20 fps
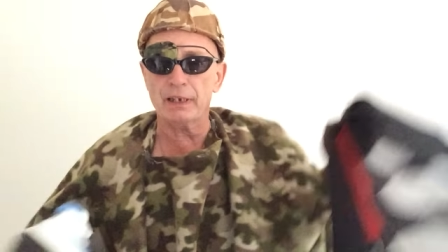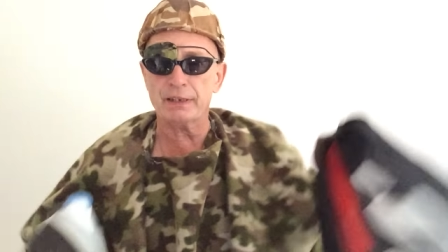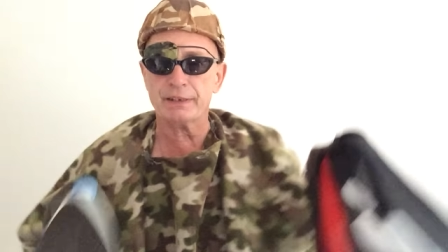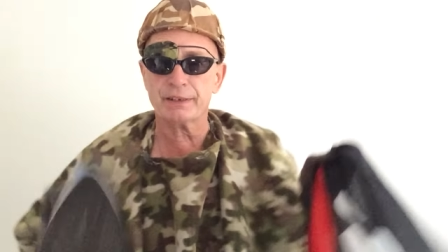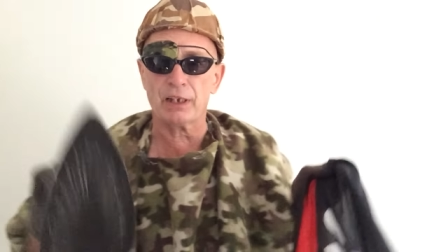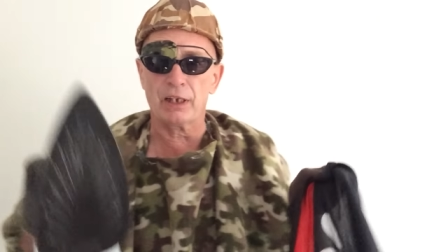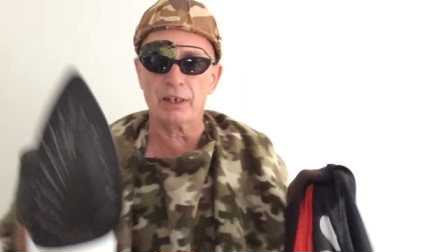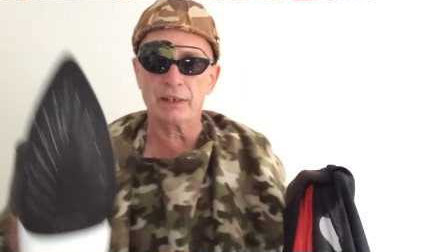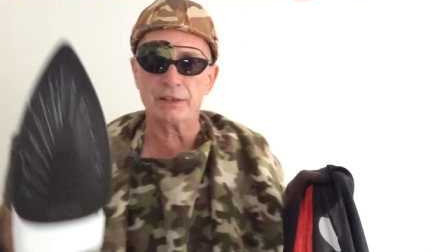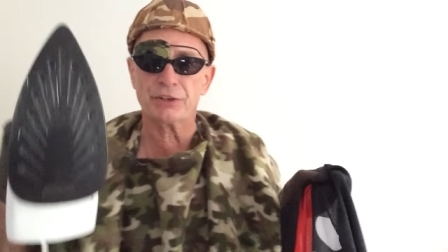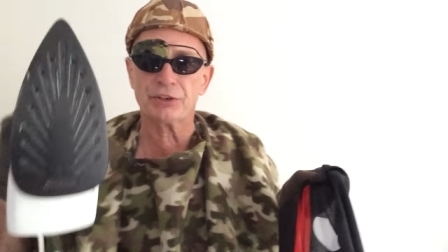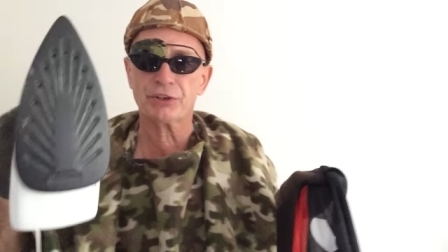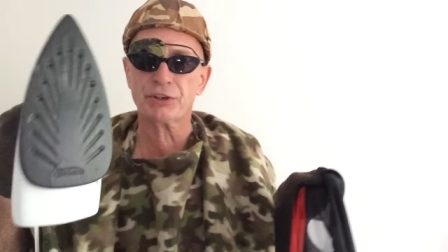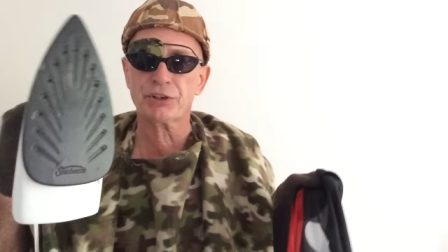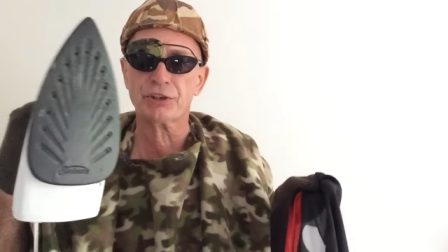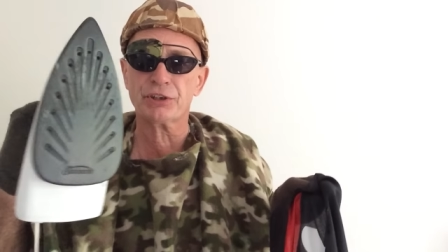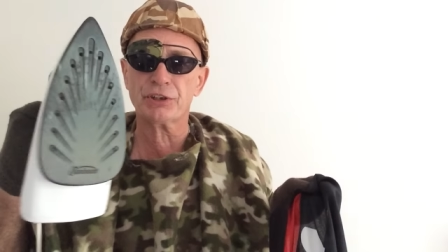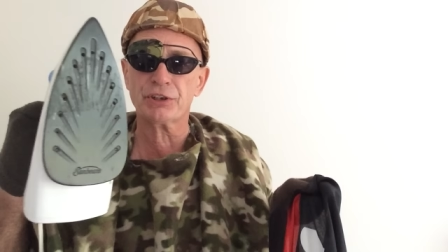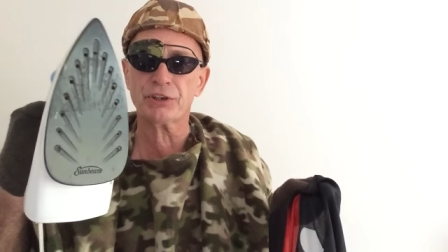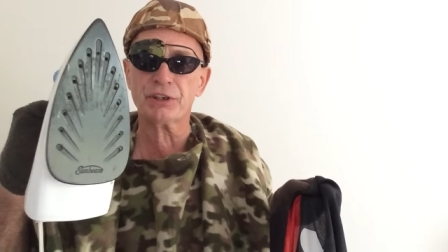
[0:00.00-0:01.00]
us on
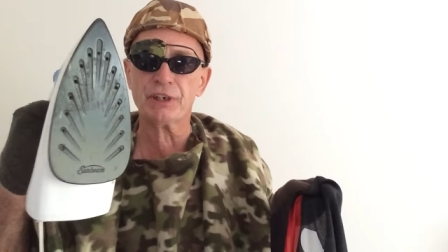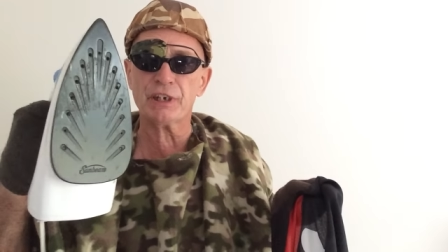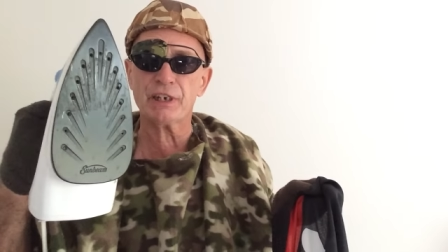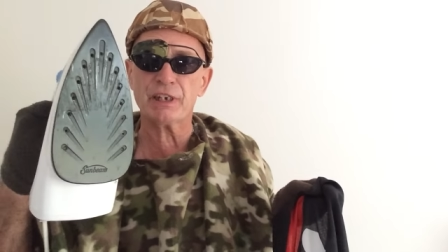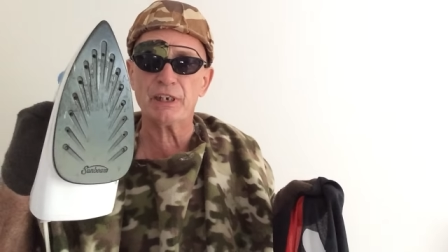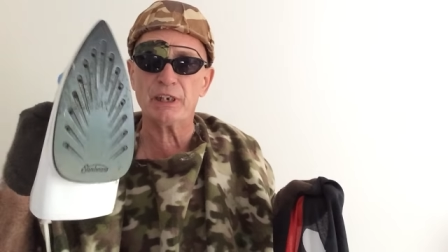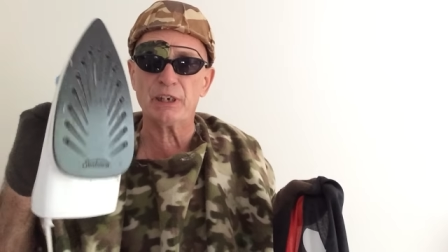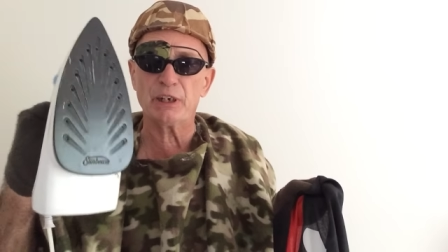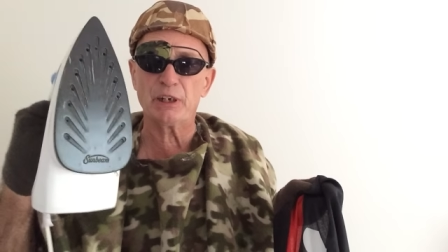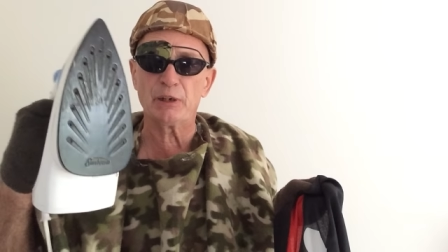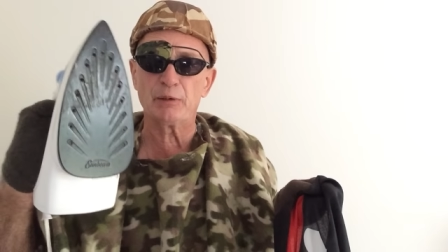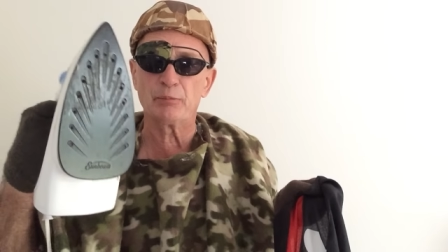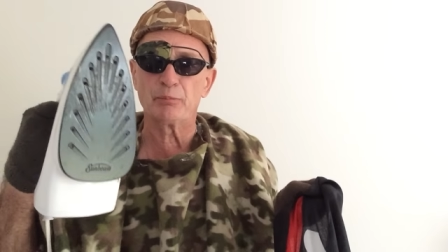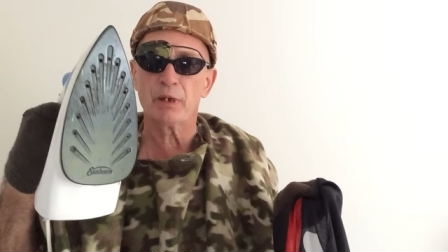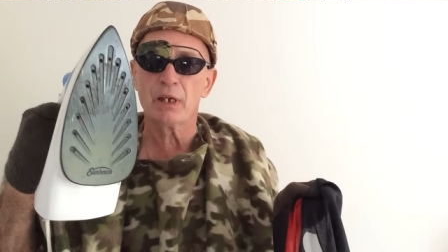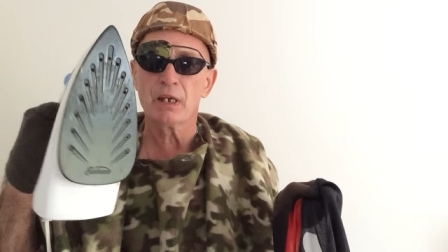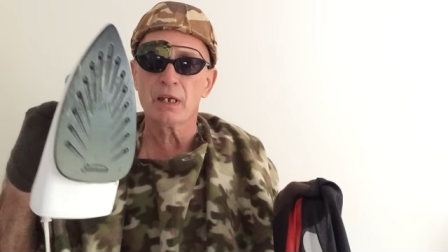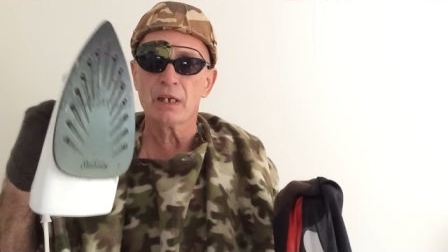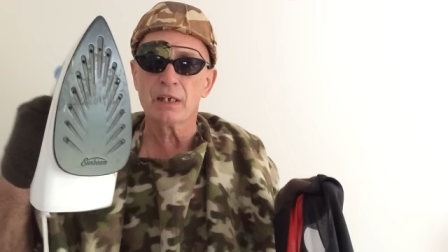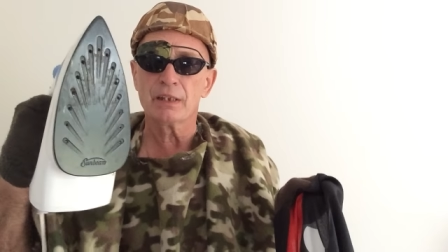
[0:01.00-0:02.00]
Steam,
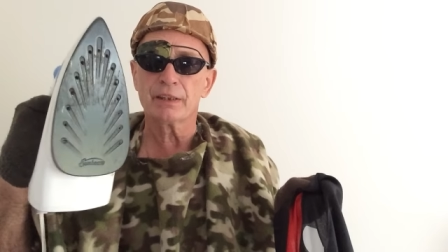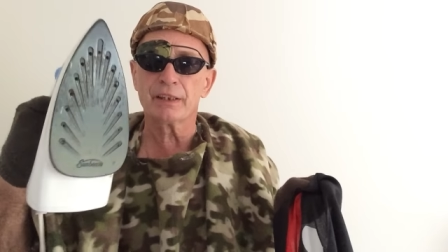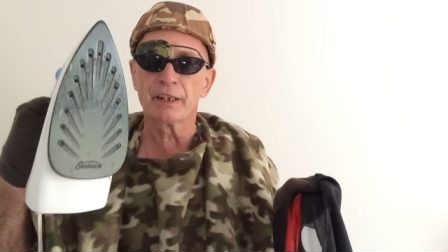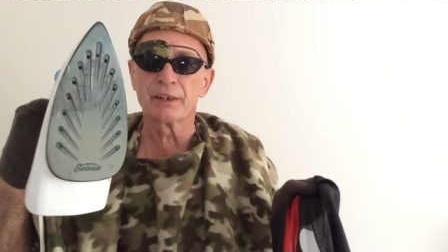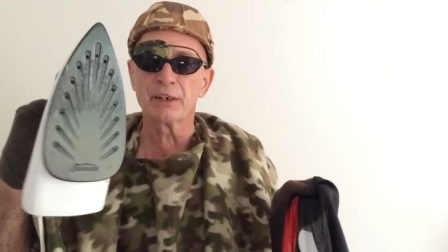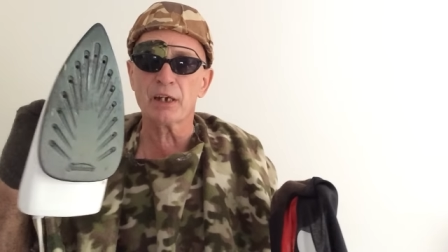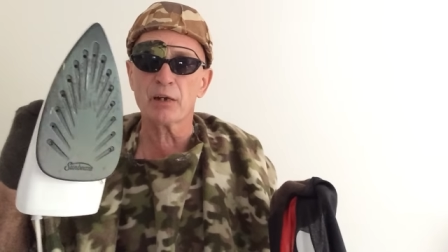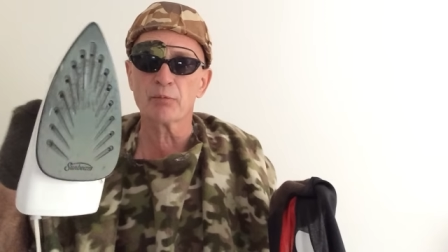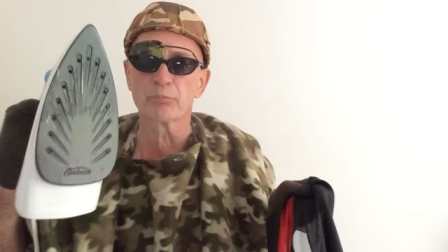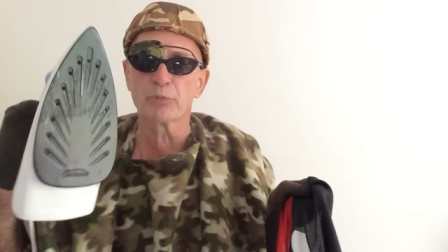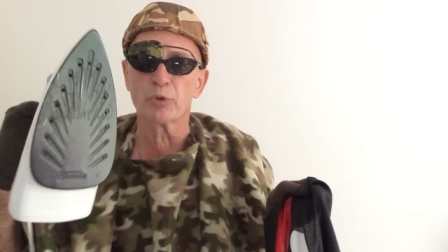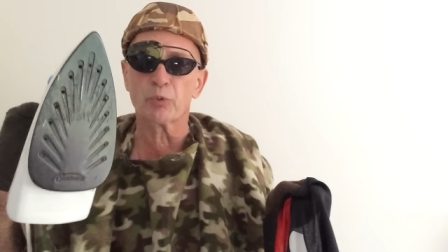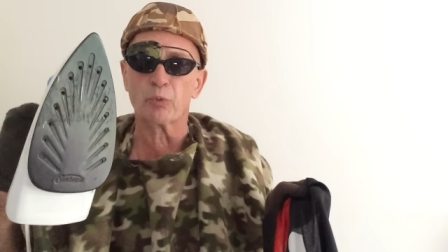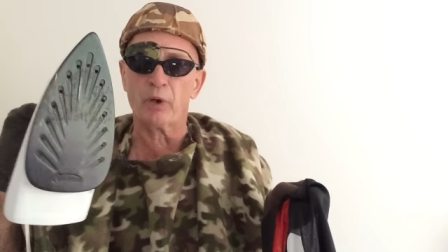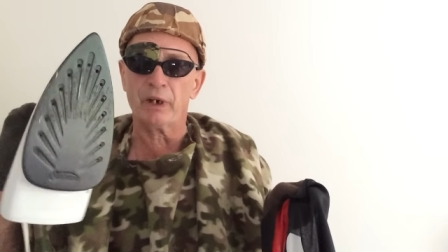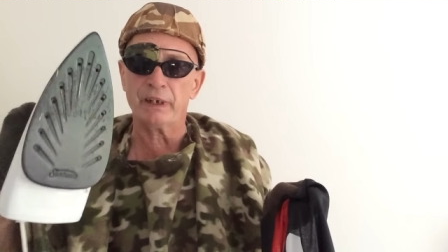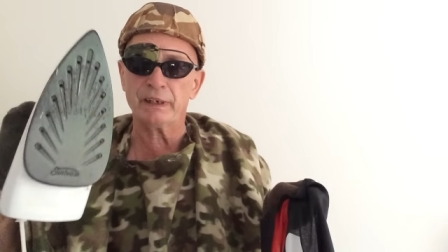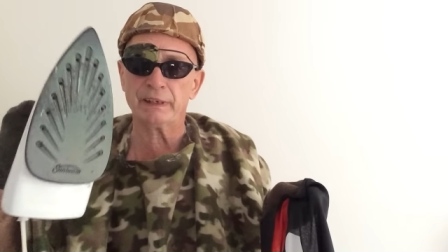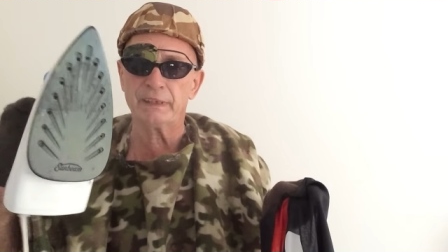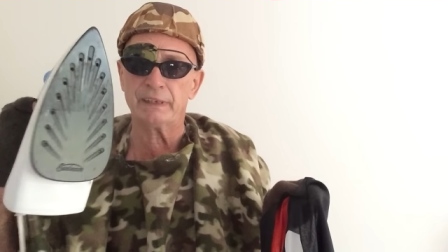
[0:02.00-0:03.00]
the number
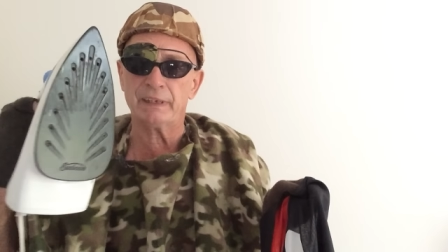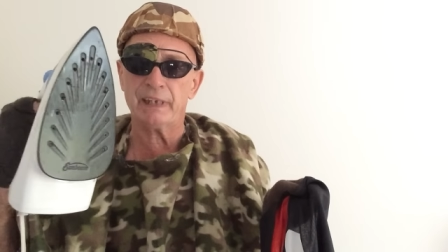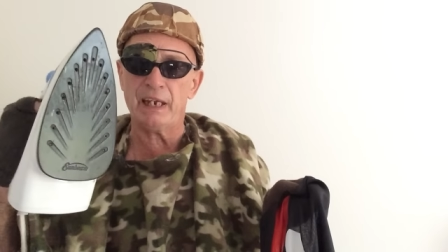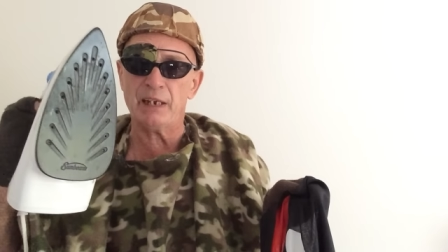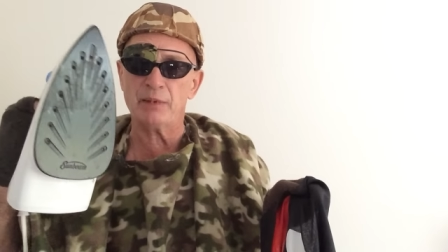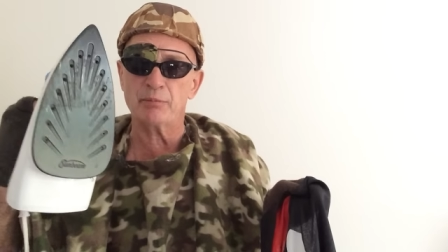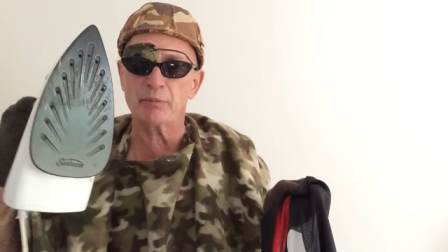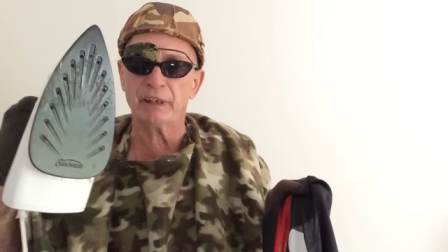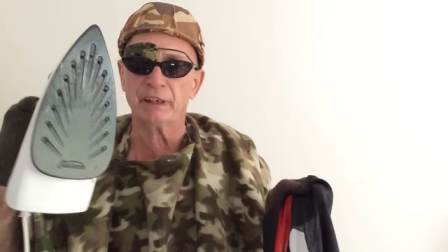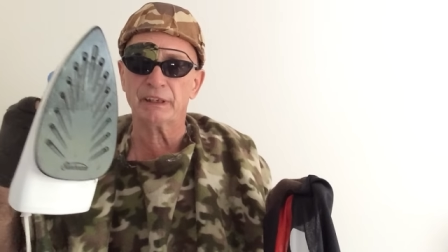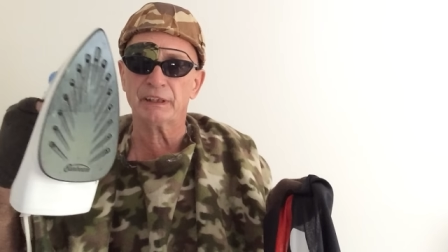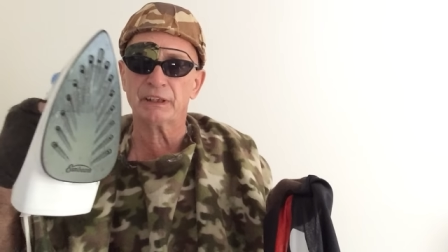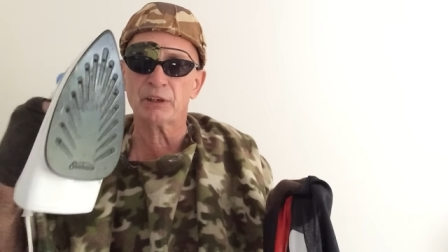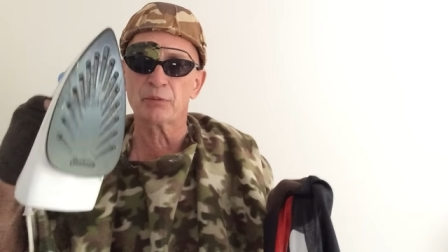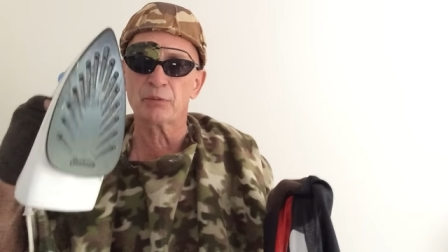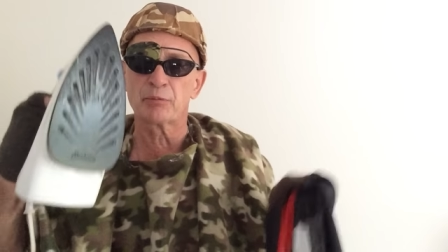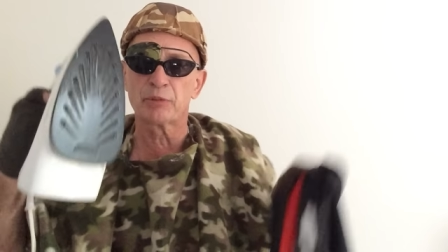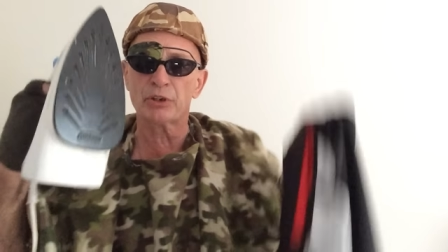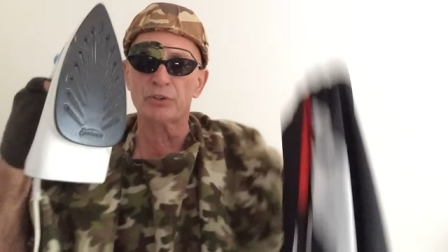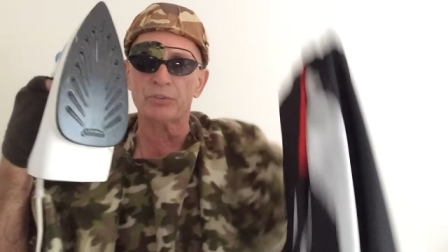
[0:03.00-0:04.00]
one gaming
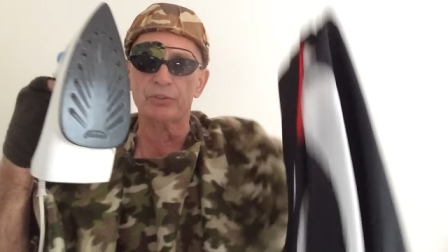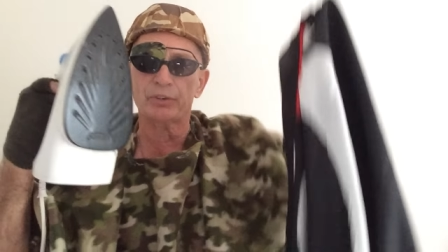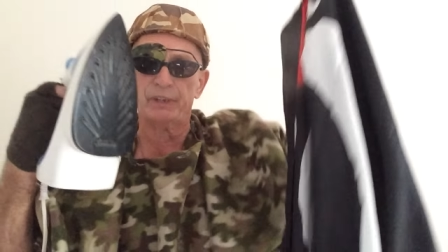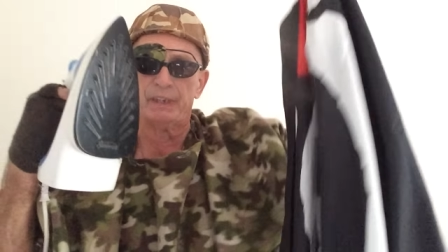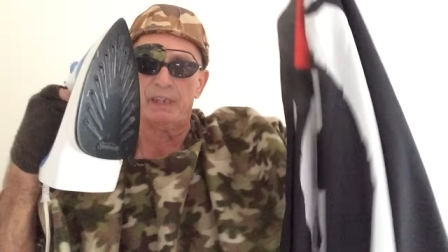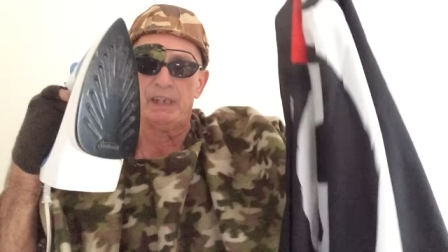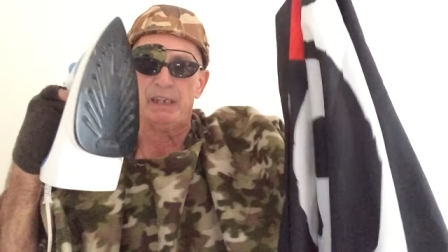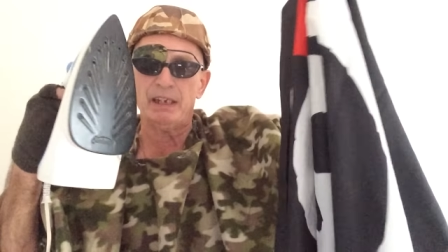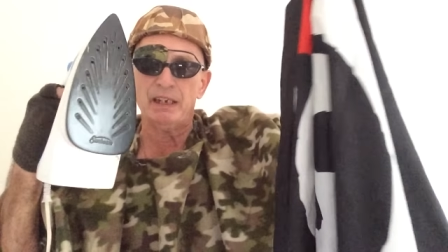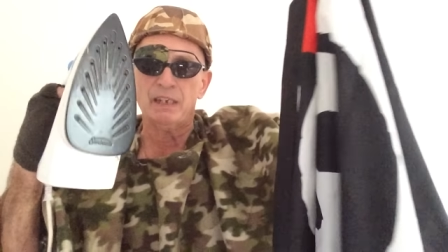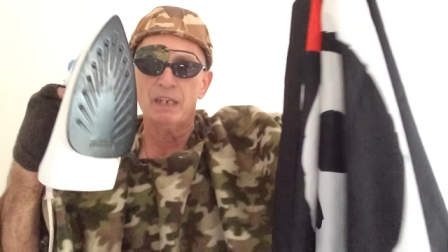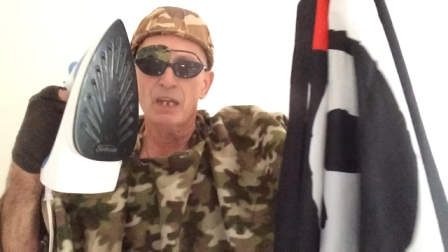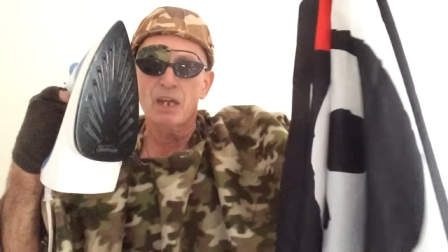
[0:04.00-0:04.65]
community,